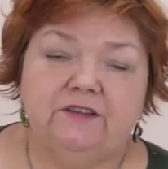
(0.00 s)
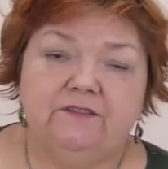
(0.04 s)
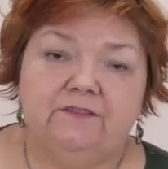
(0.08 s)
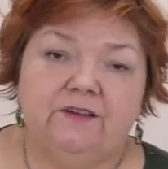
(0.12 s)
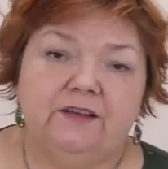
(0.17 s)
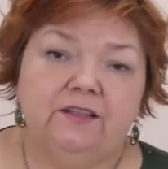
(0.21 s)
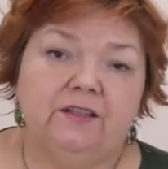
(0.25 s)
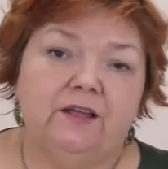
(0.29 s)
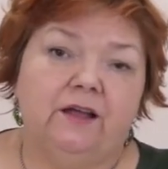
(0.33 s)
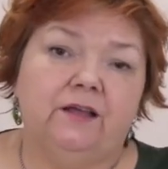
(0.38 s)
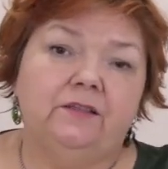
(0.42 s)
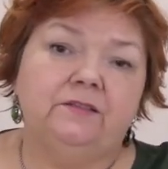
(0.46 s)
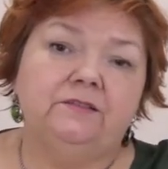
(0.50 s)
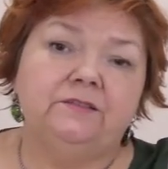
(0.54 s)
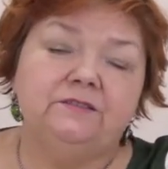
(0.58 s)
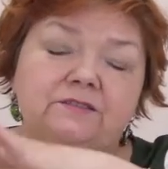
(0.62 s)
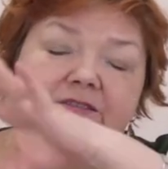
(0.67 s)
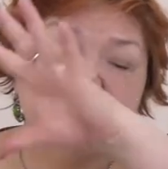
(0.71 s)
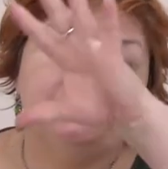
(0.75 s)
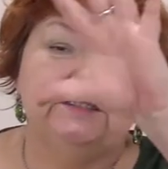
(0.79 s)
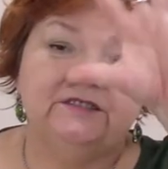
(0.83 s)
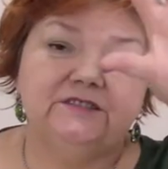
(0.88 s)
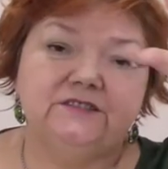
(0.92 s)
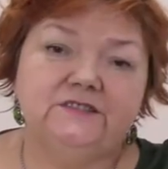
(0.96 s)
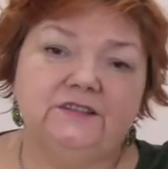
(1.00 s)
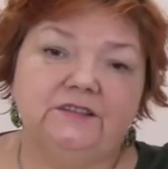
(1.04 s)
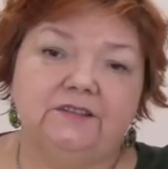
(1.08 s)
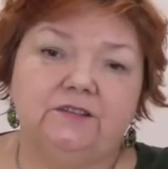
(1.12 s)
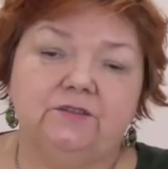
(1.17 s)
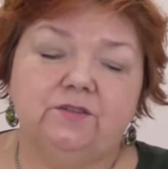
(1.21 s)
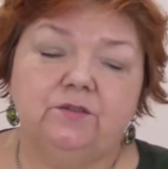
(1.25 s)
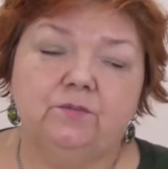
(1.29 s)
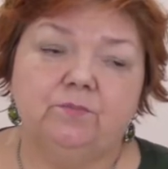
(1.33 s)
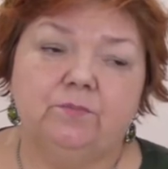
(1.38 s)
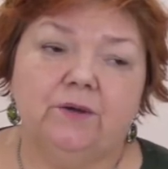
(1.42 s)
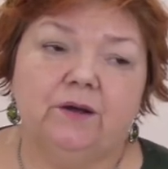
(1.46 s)
ready.
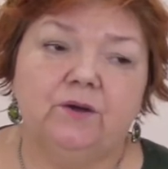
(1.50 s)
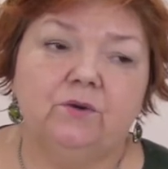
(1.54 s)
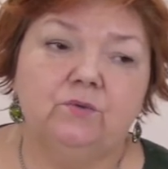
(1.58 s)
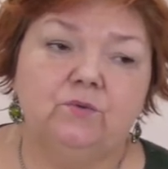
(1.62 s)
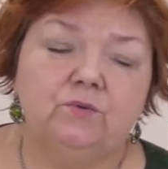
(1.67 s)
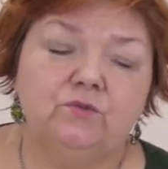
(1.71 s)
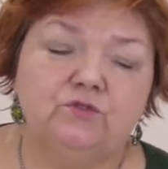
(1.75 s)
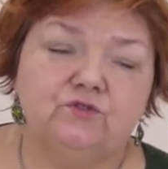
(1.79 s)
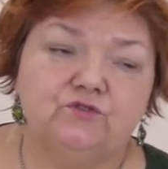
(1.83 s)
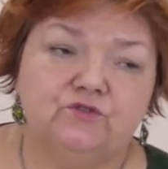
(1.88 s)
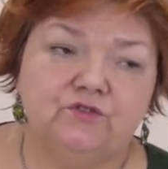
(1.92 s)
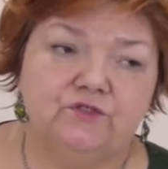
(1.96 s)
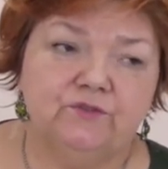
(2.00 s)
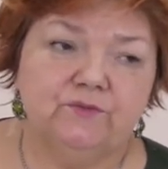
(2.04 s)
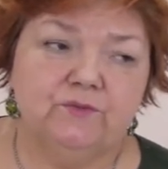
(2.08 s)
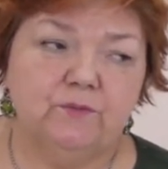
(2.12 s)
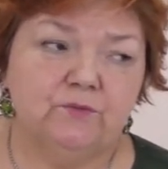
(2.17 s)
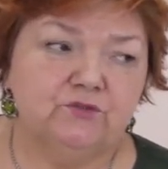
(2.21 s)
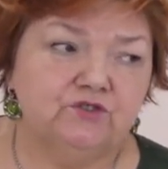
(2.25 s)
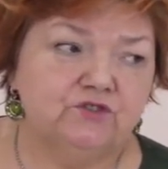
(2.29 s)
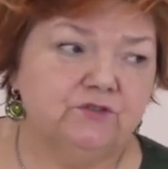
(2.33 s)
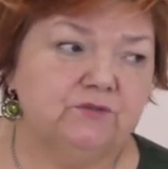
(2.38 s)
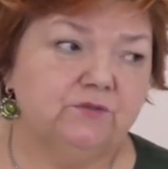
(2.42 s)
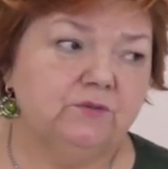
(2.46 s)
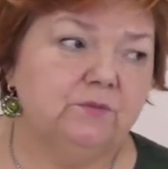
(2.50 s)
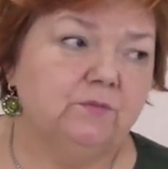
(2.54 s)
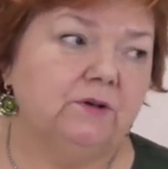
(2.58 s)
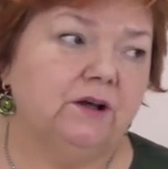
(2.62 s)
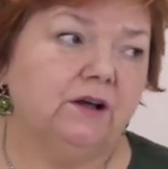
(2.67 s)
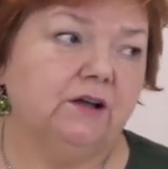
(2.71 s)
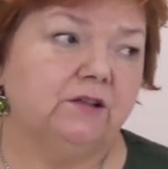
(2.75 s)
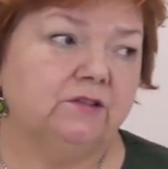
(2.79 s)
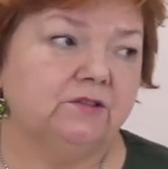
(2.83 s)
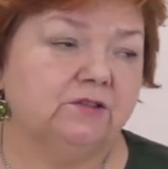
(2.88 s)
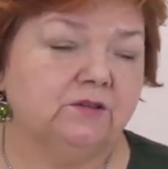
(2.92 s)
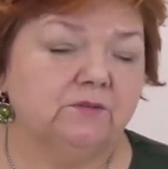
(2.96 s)
You can use it on the
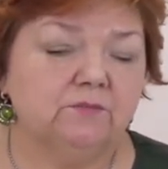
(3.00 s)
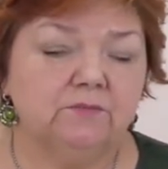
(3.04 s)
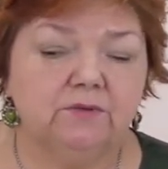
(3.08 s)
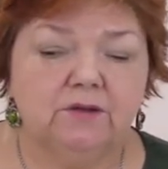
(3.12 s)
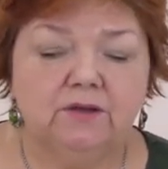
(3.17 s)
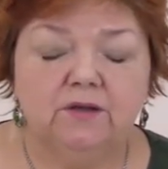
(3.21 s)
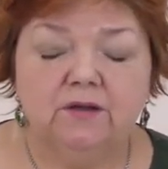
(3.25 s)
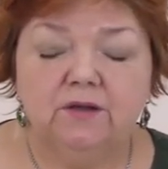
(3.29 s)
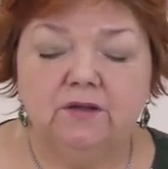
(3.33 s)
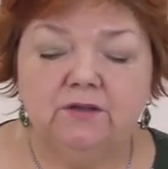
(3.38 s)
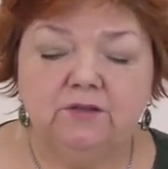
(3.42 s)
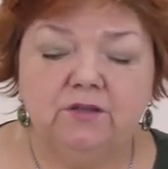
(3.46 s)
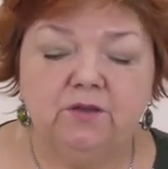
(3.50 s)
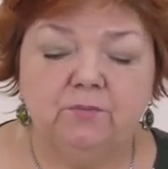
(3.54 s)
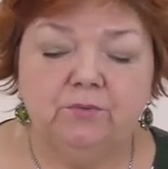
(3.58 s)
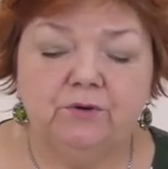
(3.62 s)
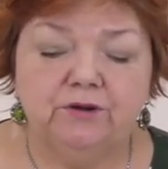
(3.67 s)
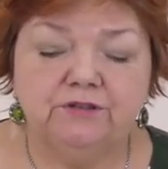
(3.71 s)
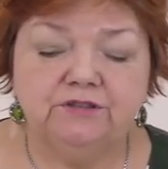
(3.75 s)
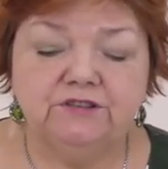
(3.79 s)
flounces with the round edge.